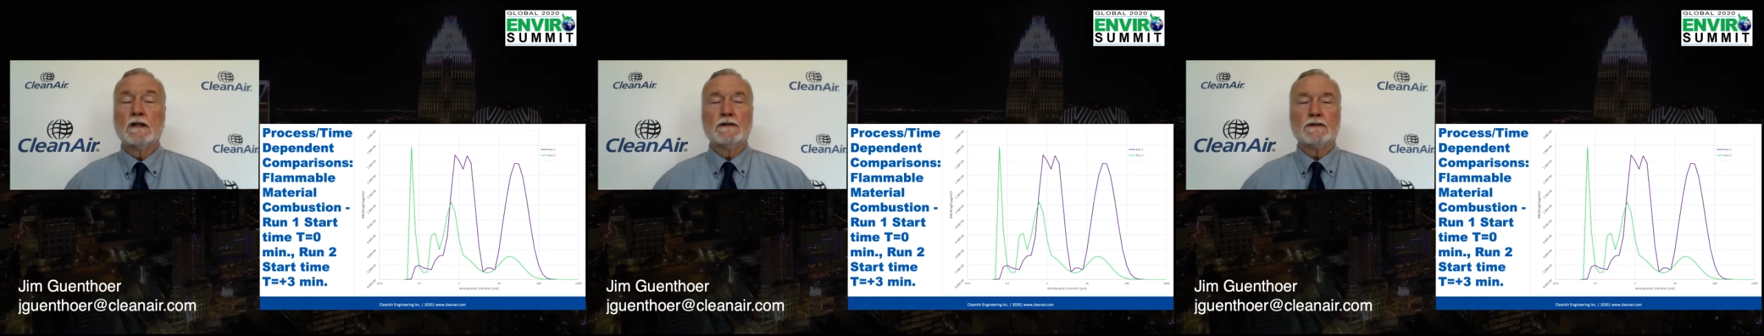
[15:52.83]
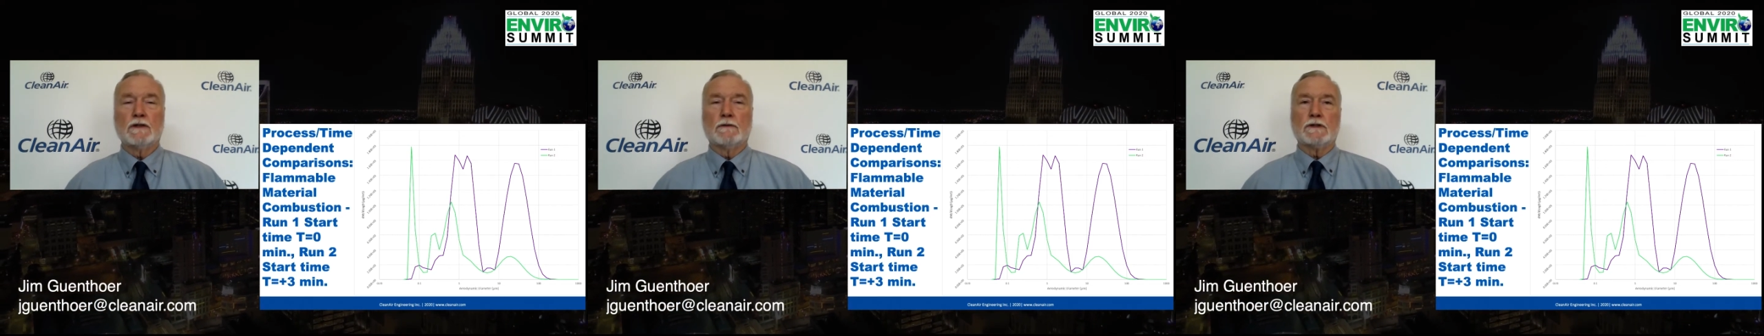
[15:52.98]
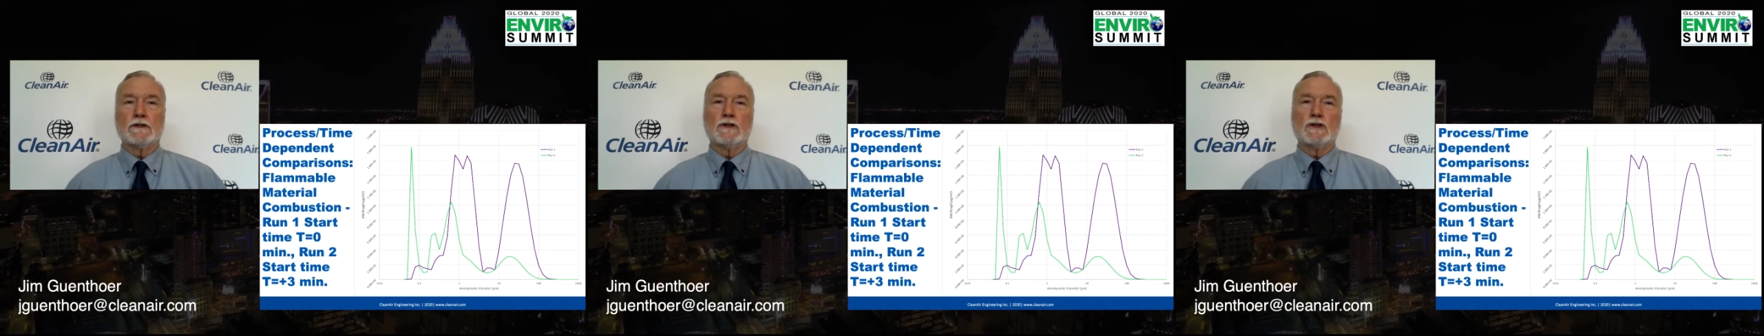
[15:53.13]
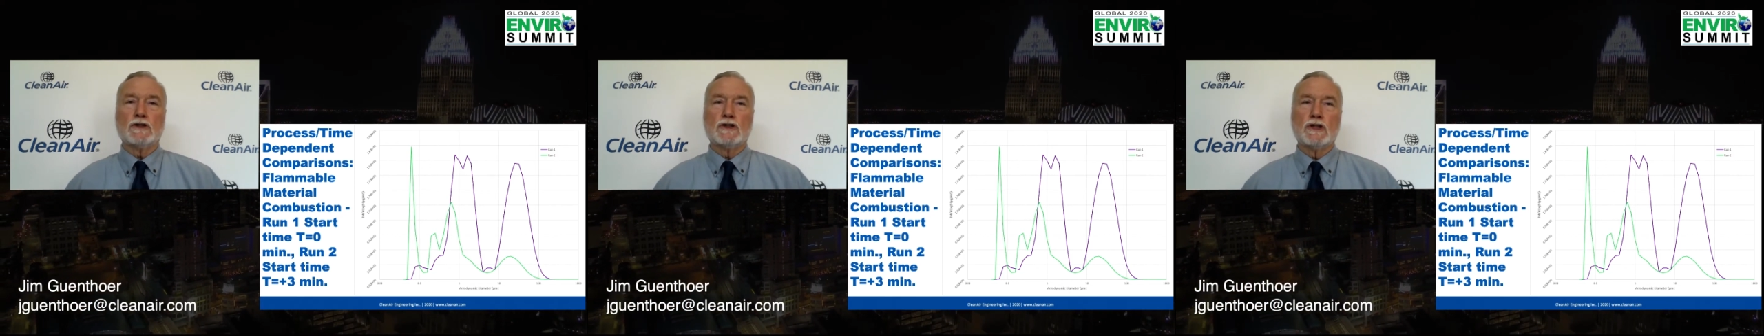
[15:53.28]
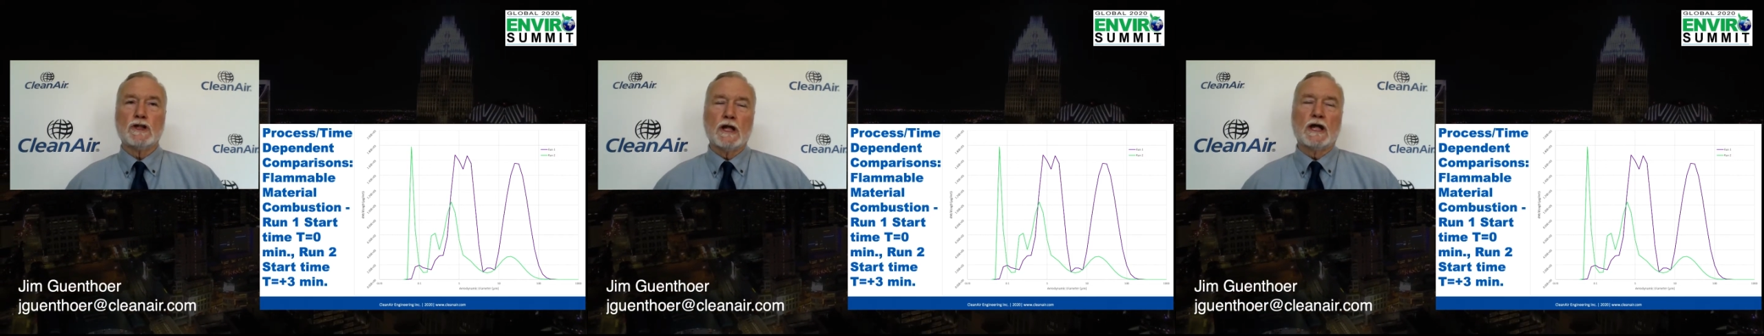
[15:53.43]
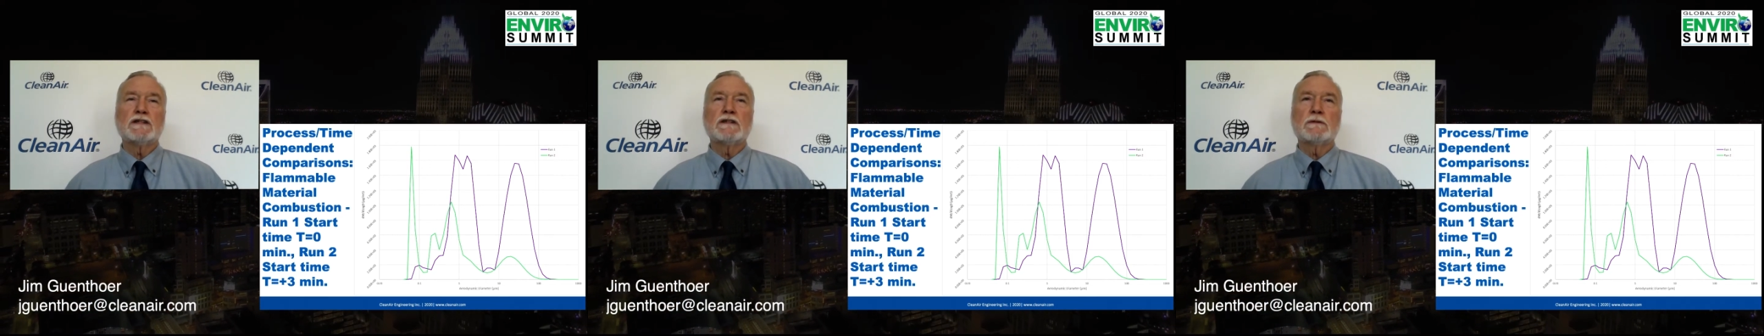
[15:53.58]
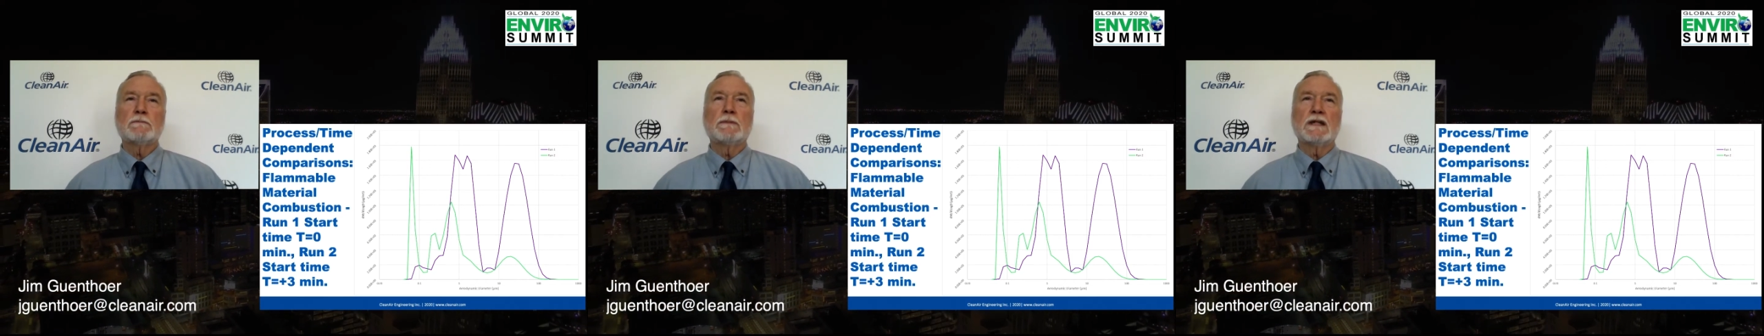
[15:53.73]
So it's
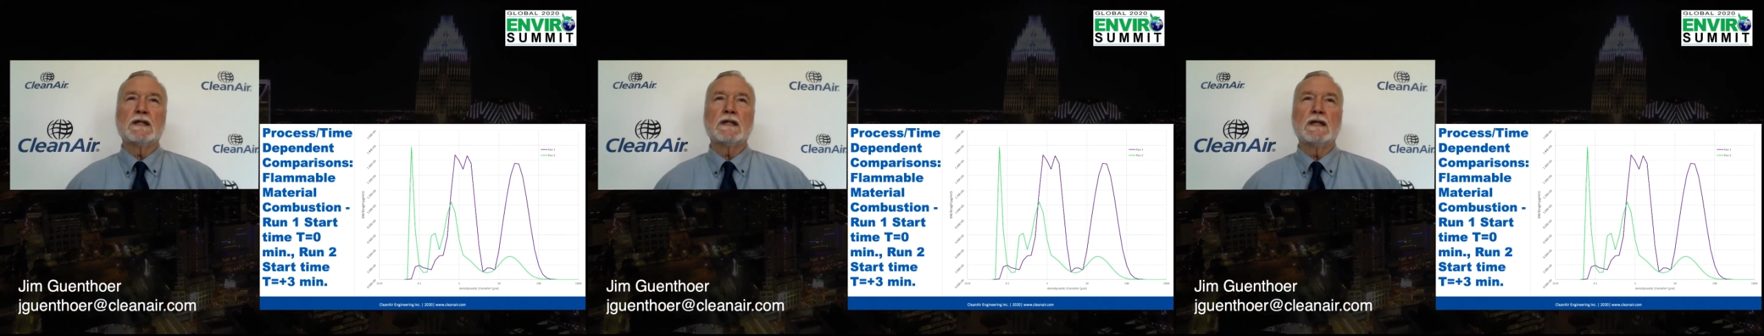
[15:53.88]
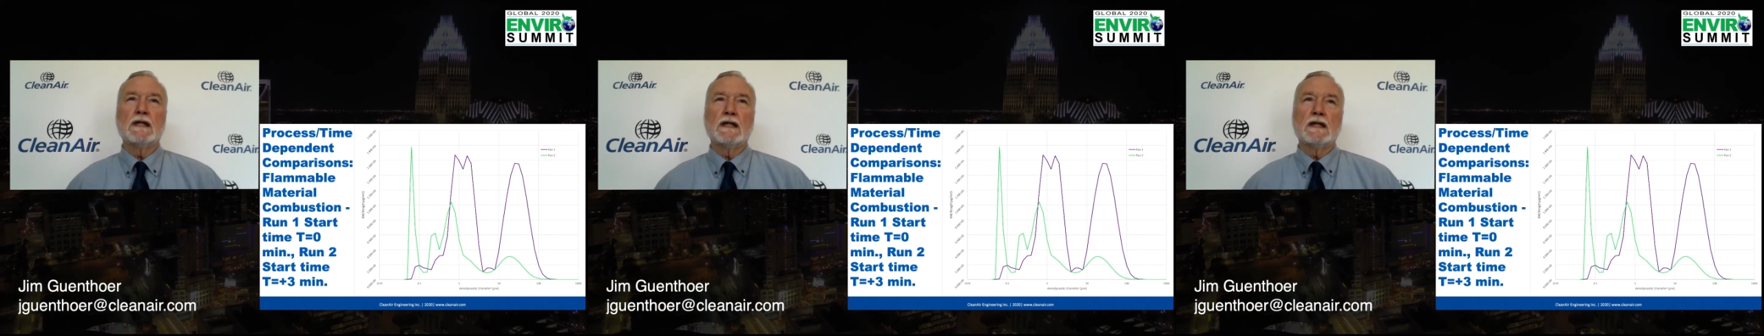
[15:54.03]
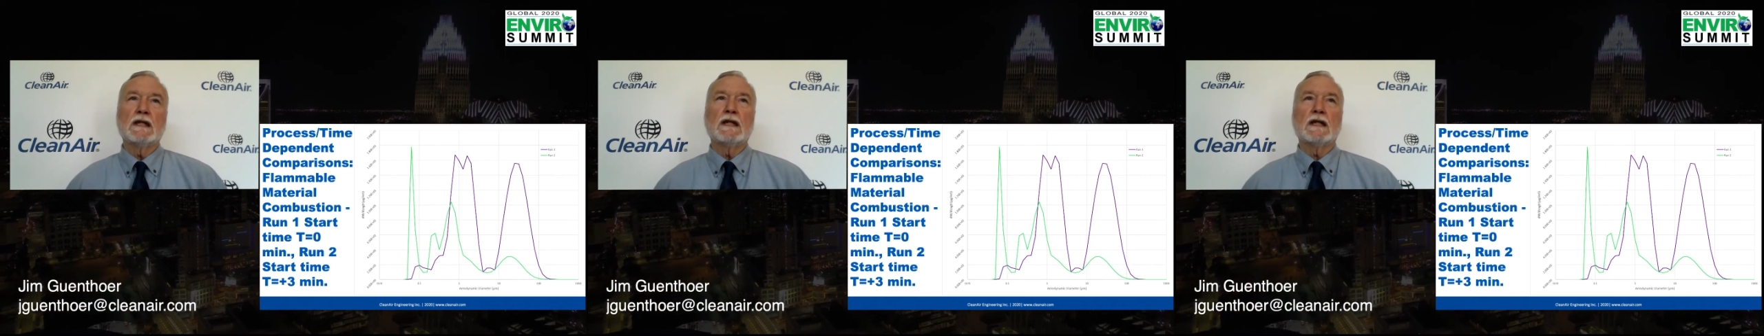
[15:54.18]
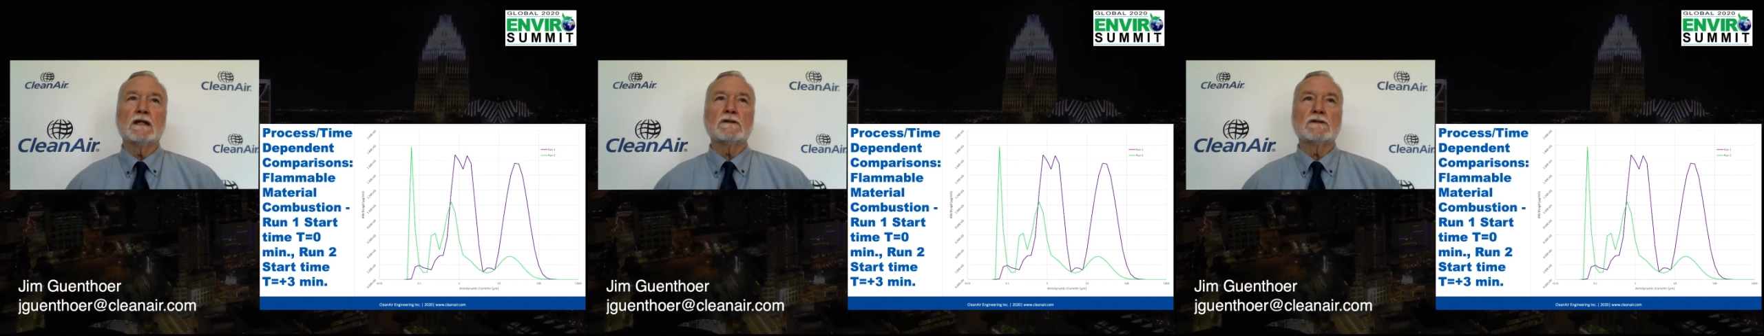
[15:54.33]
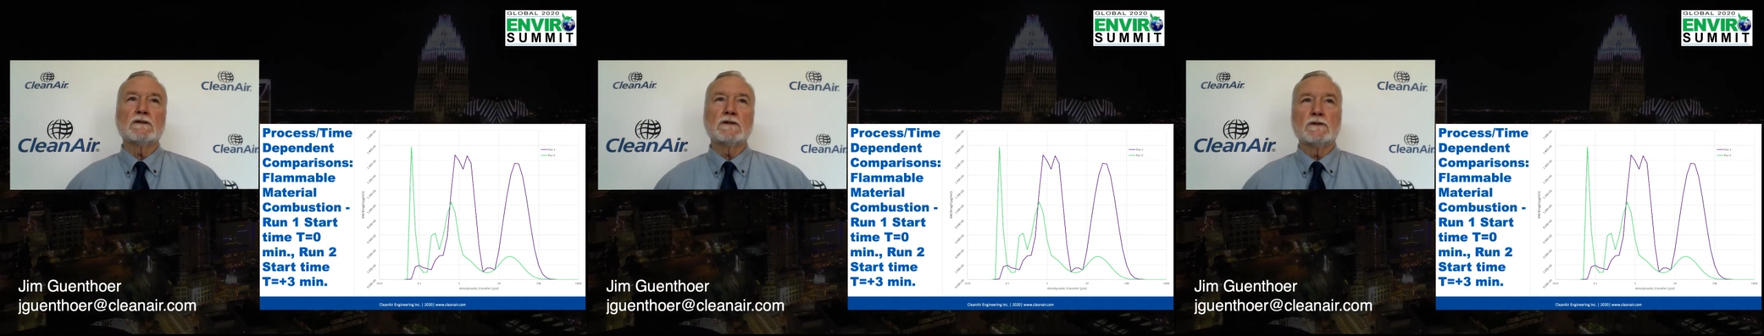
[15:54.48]
just beginning